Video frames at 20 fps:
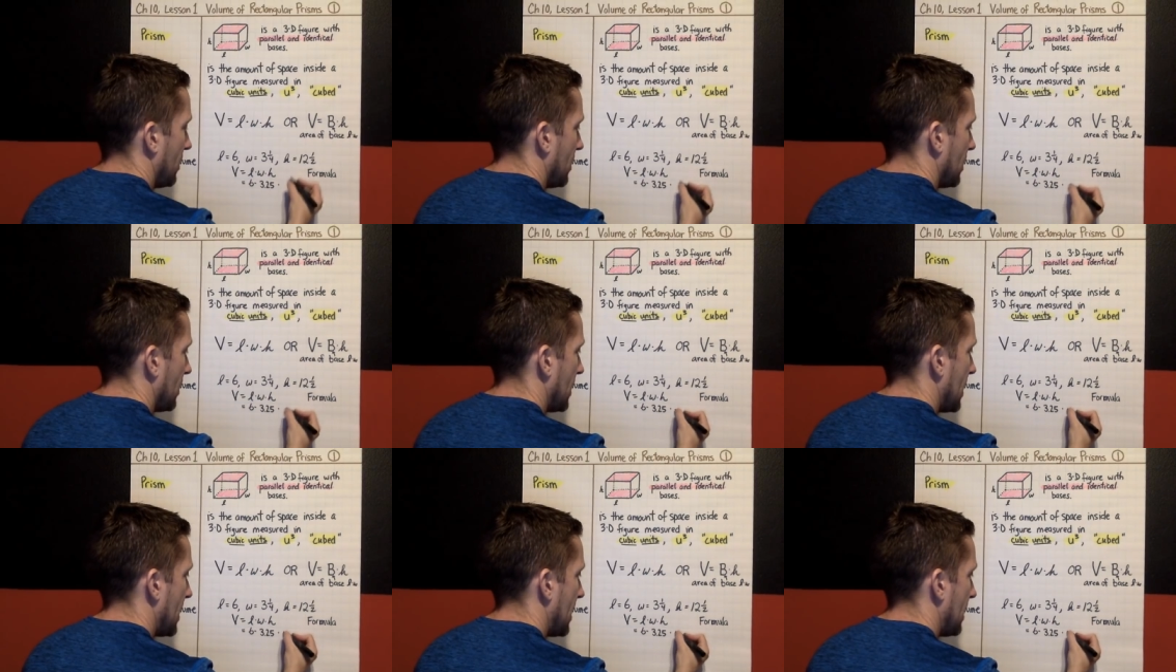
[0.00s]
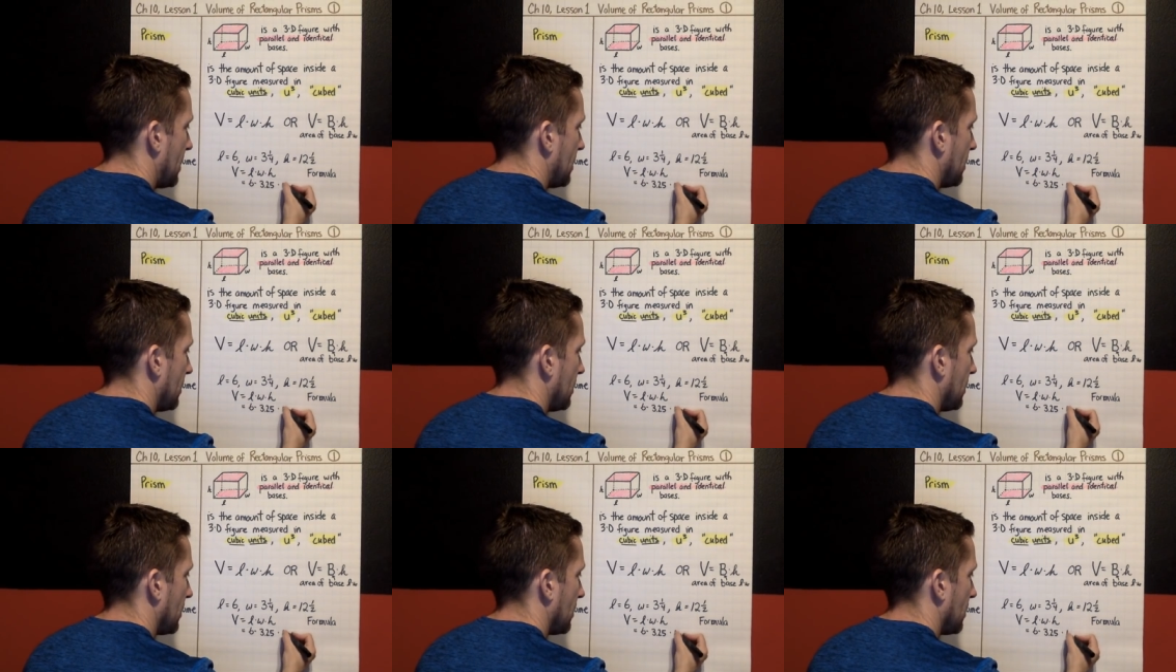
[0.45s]

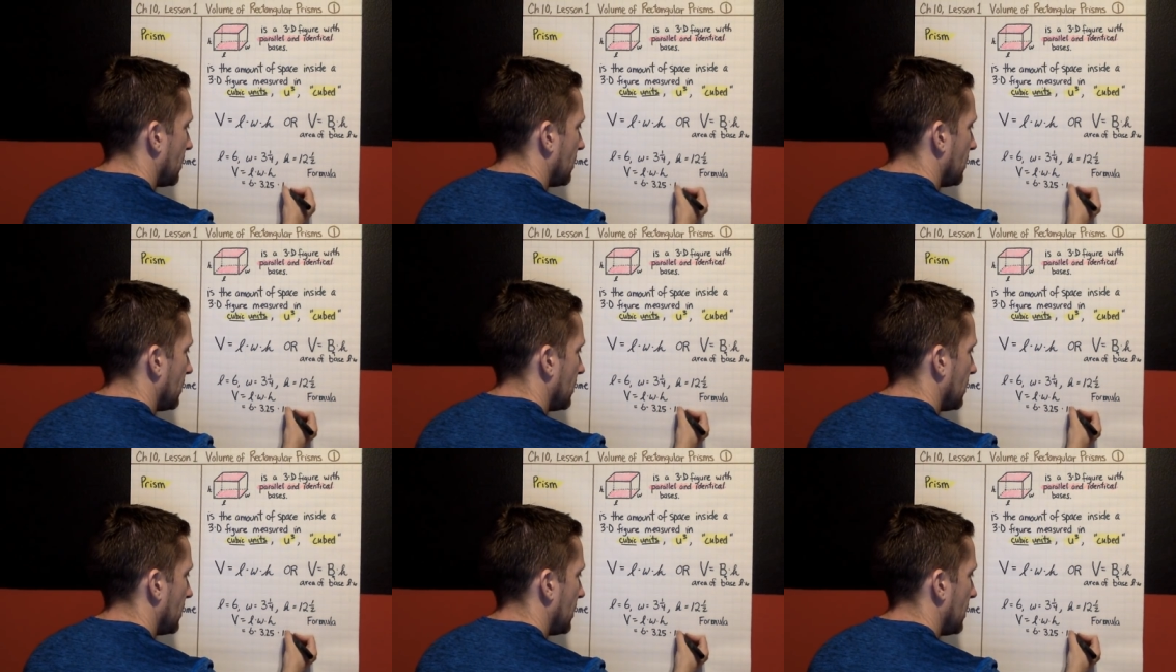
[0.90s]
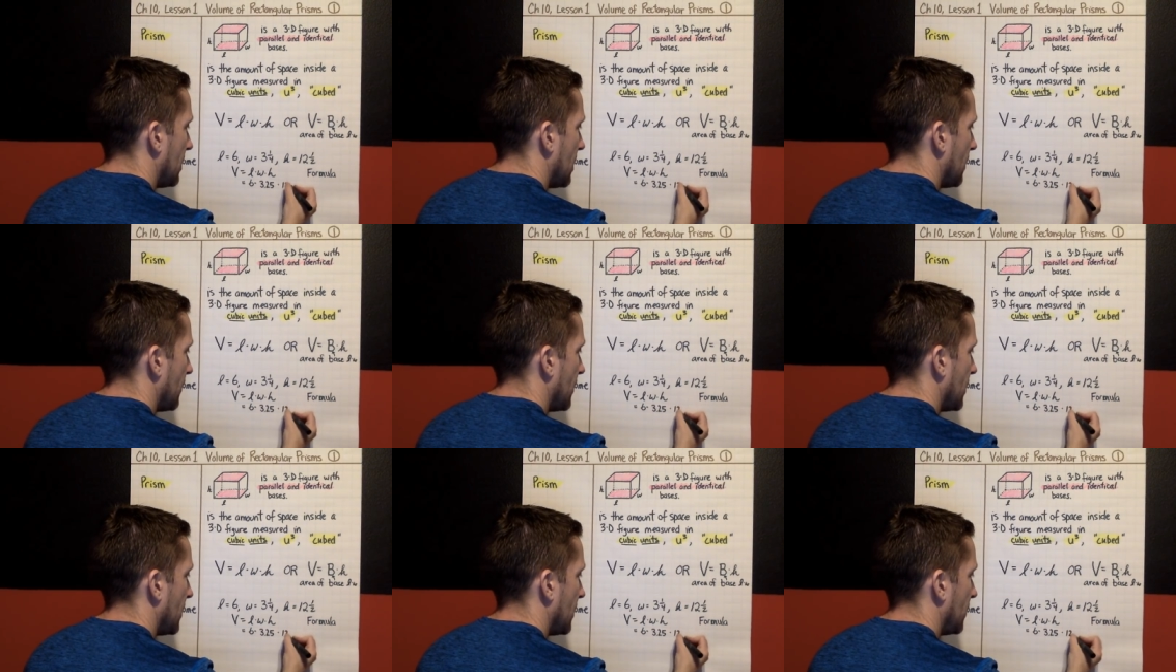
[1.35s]
Again, the, the,
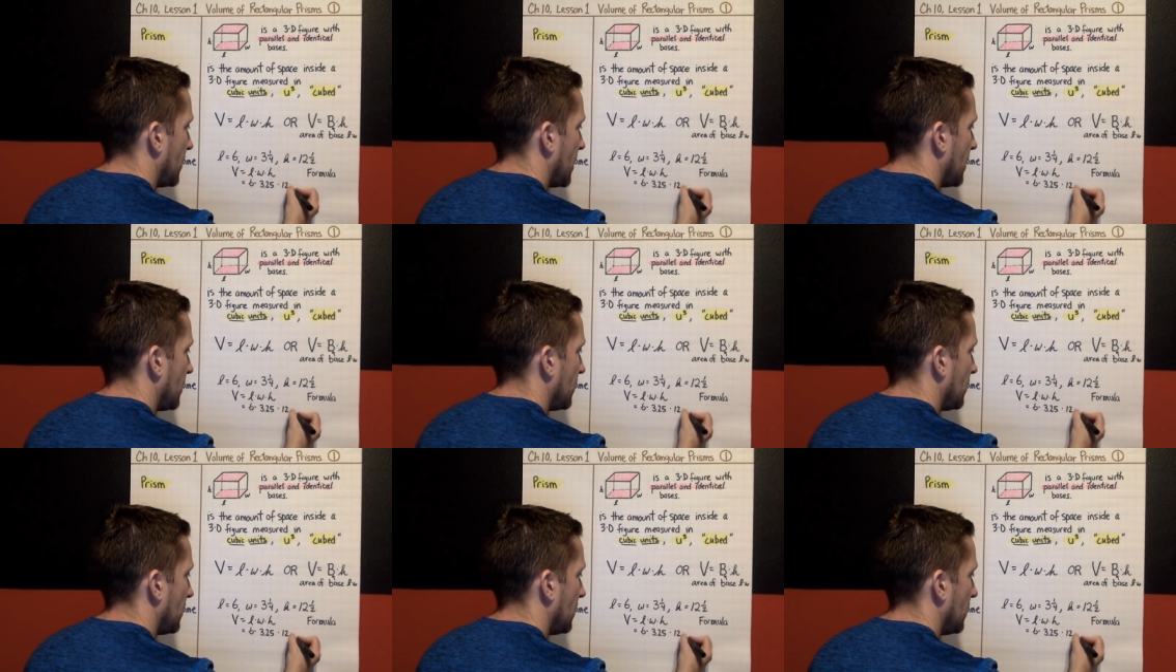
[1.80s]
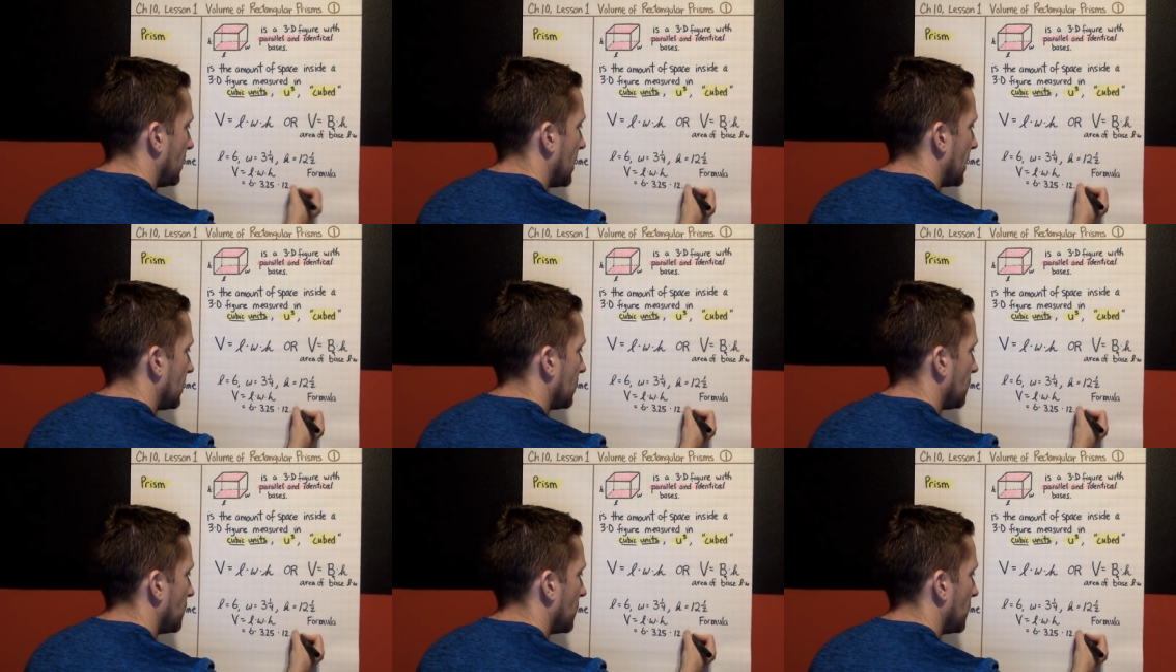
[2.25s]
I'm going to change it to
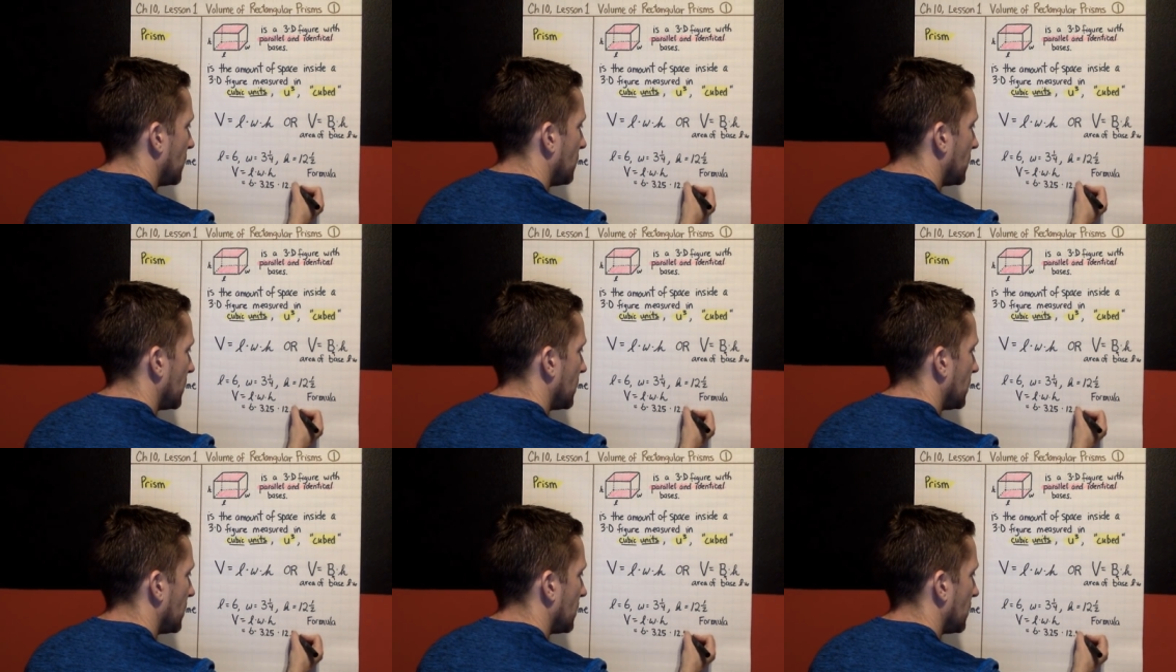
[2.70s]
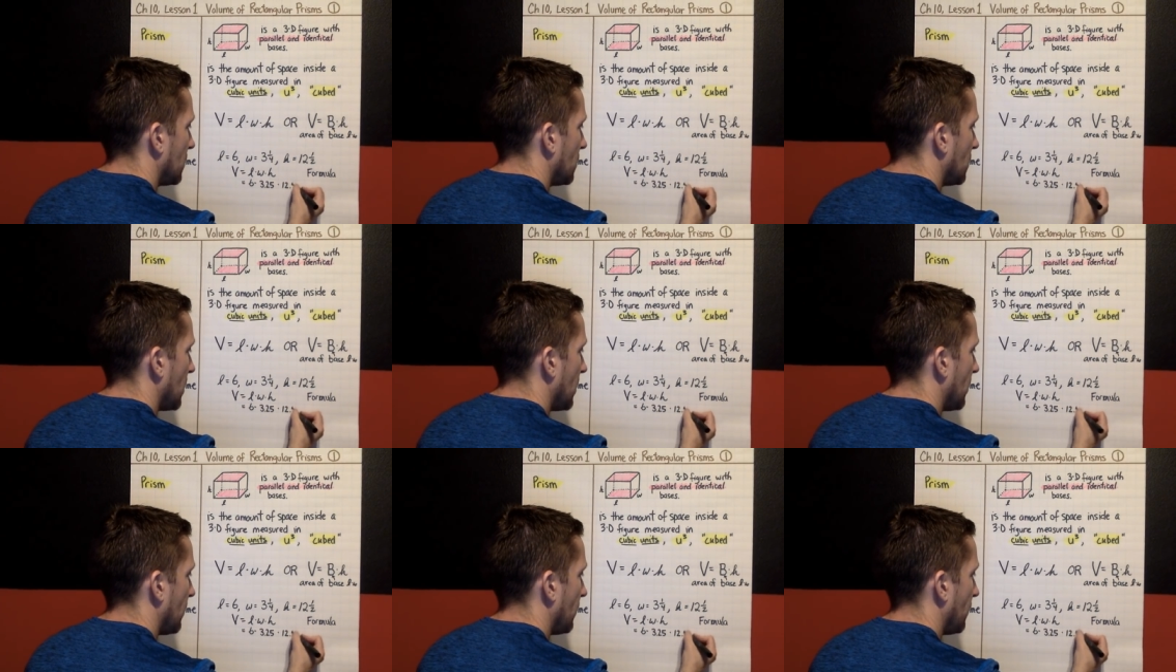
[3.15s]
decimal, which is
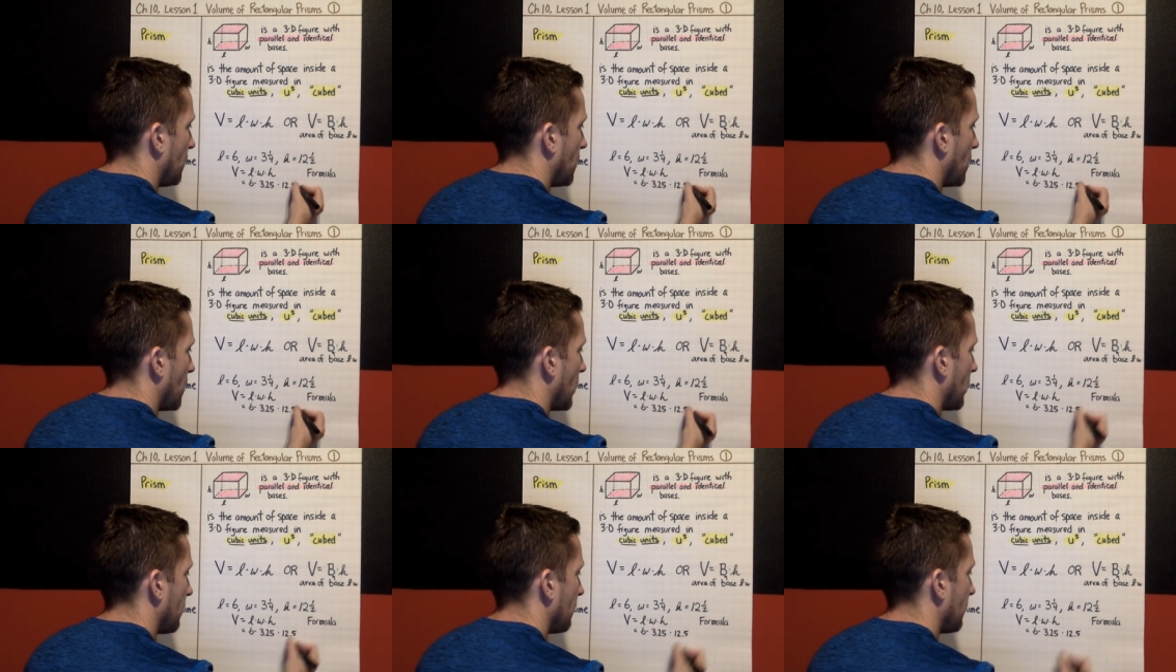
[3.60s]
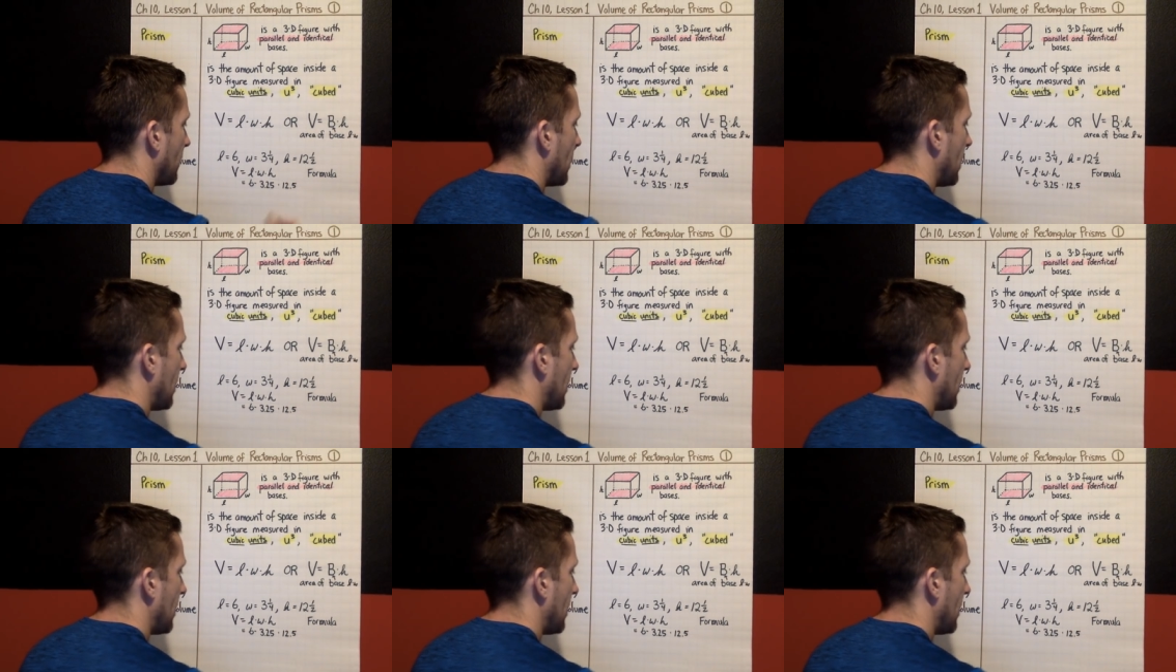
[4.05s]
12.5.